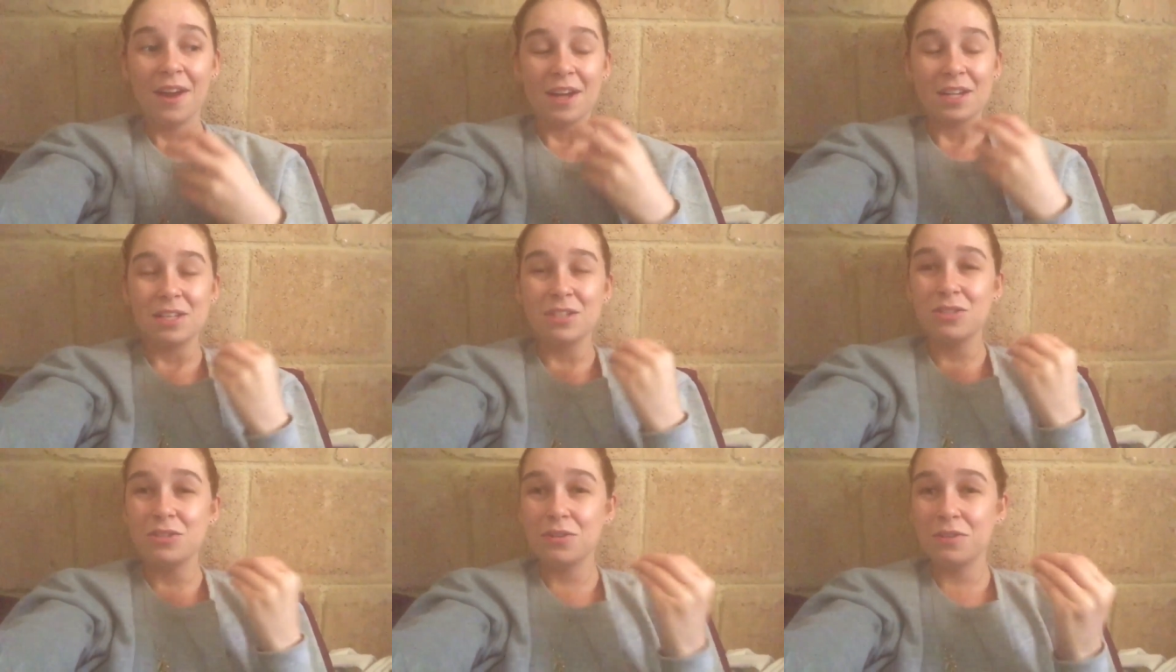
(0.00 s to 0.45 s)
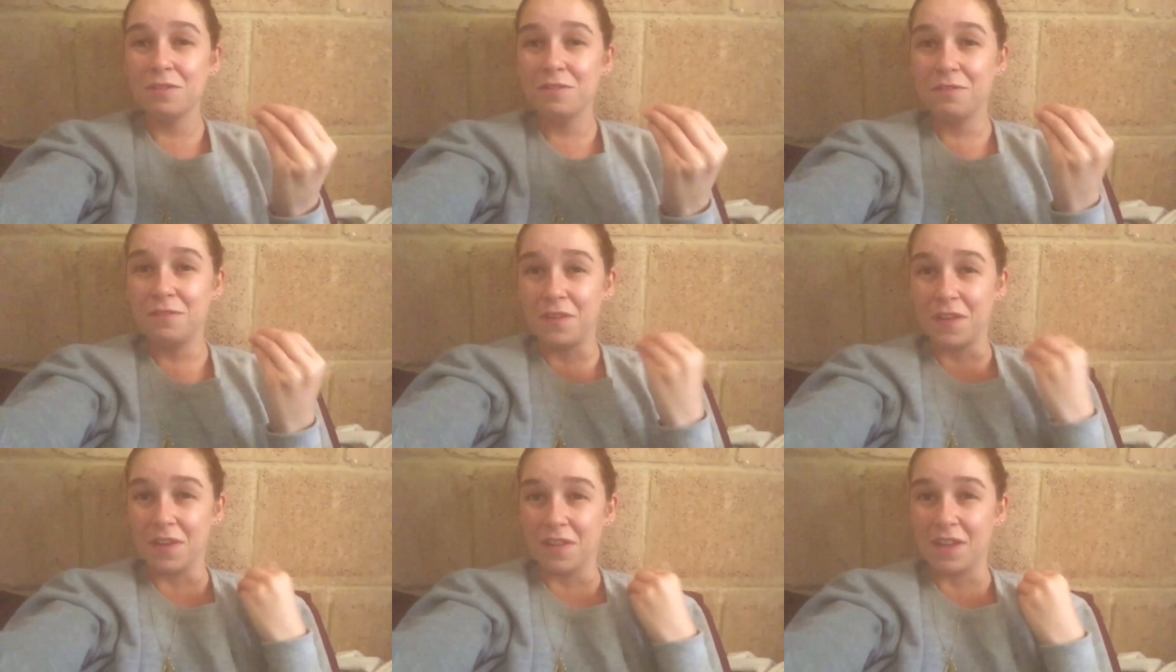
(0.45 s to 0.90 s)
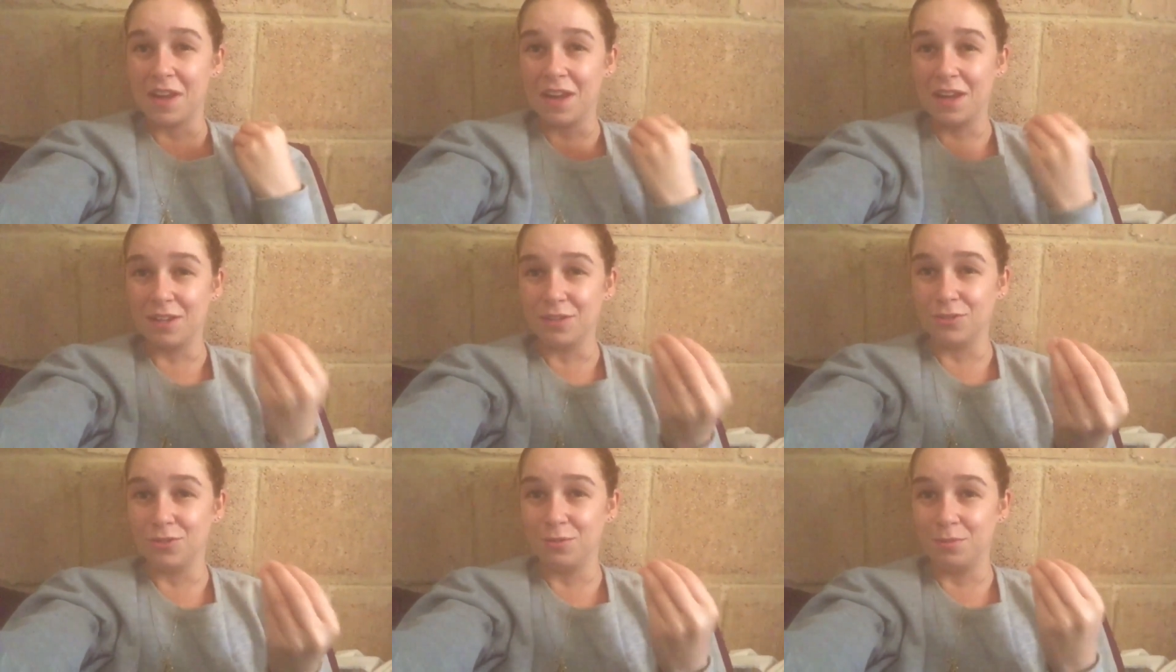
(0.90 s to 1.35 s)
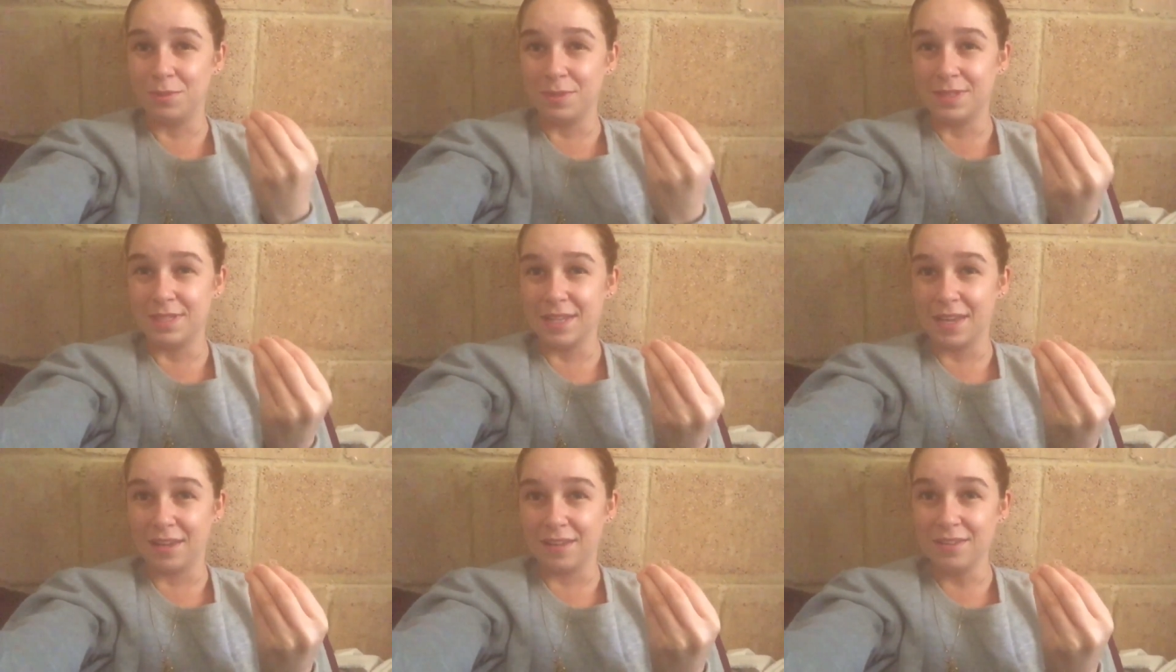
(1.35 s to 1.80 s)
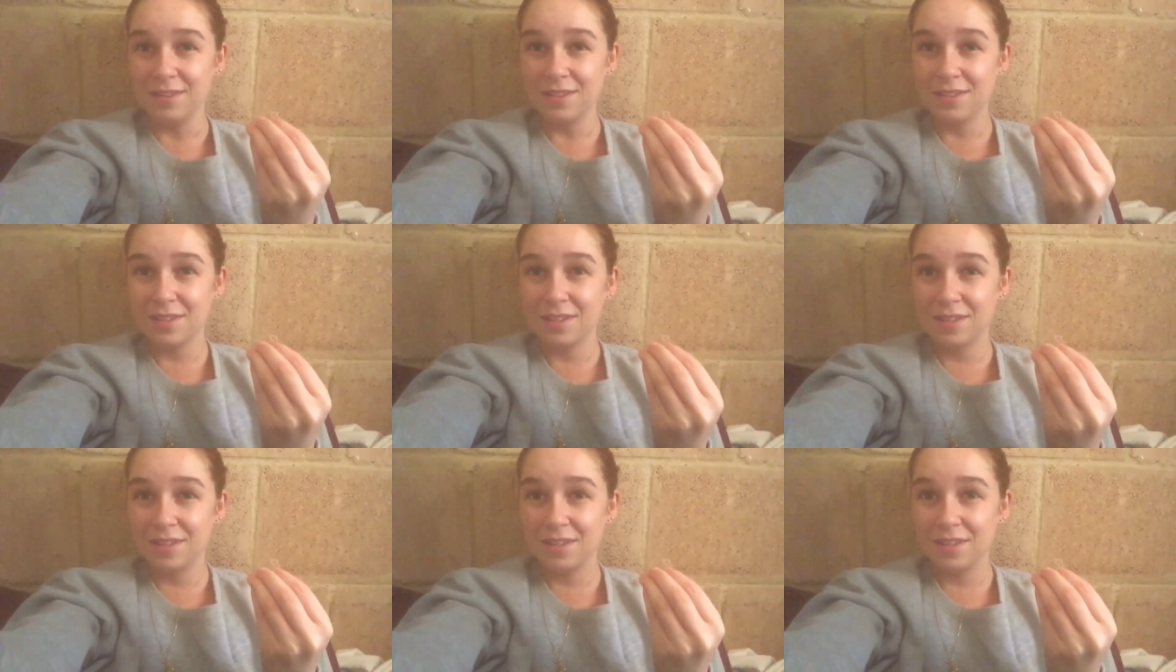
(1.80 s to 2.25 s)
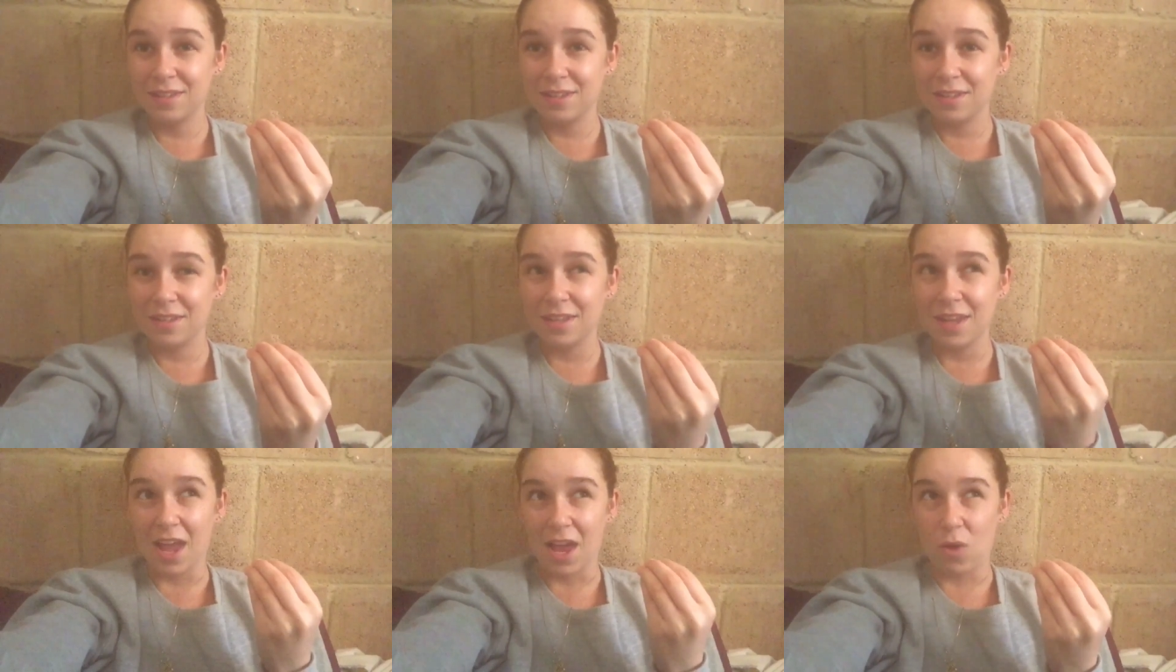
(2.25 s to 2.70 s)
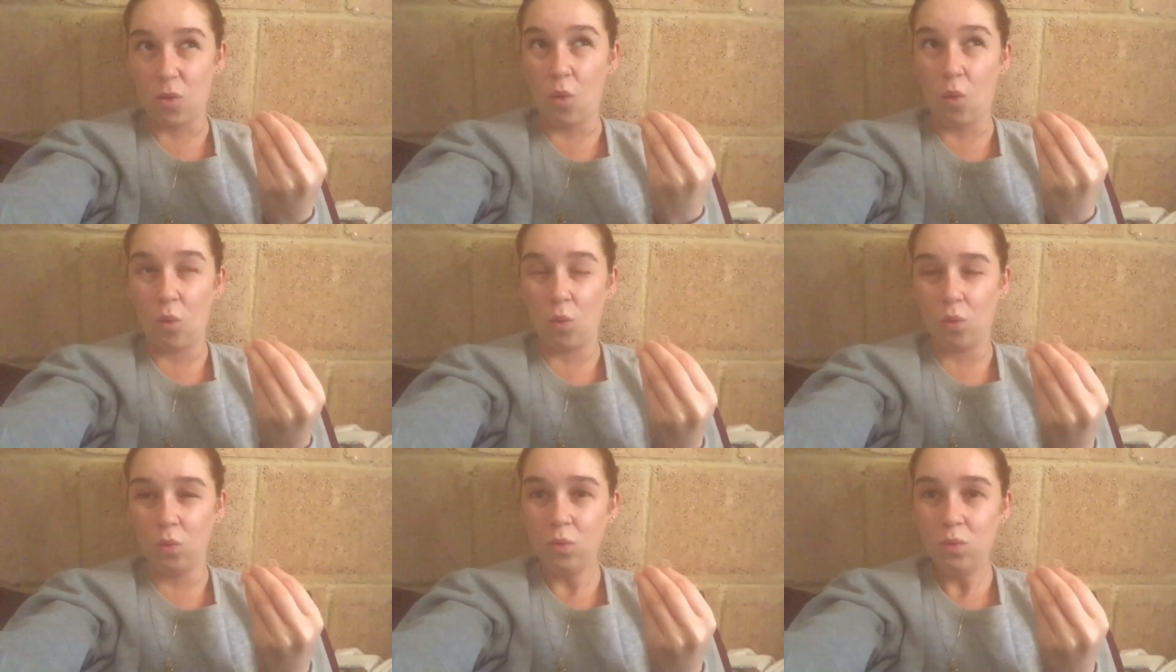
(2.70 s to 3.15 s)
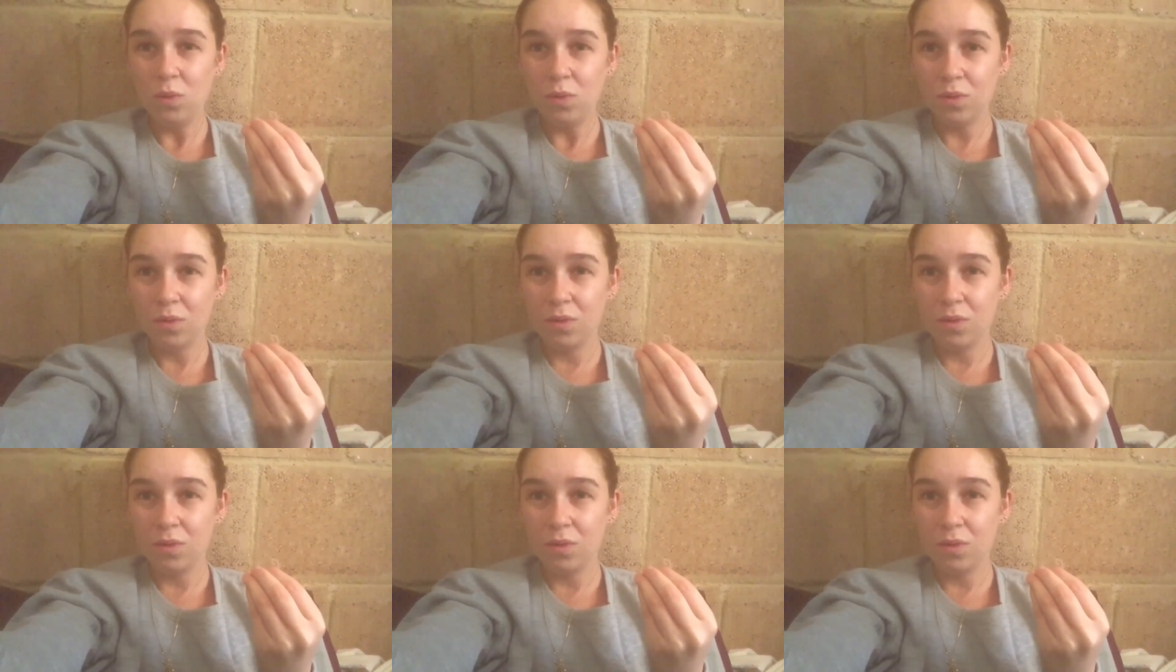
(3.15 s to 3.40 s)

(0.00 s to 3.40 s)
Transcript: I just don't feel 100% at all.